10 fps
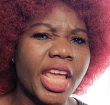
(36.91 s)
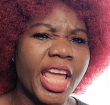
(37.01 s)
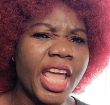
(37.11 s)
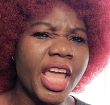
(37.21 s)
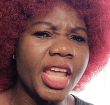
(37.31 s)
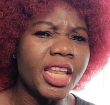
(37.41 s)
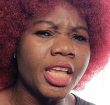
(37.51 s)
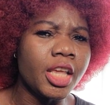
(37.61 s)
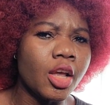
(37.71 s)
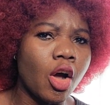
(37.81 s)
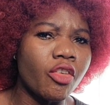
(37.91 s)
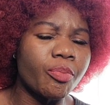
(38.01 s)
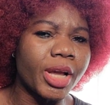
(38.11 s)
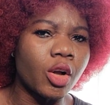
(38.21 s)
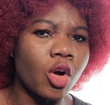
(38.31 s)
any of
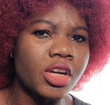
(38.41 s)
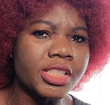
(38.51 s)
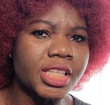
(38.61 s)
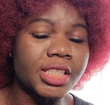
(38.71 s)
my content.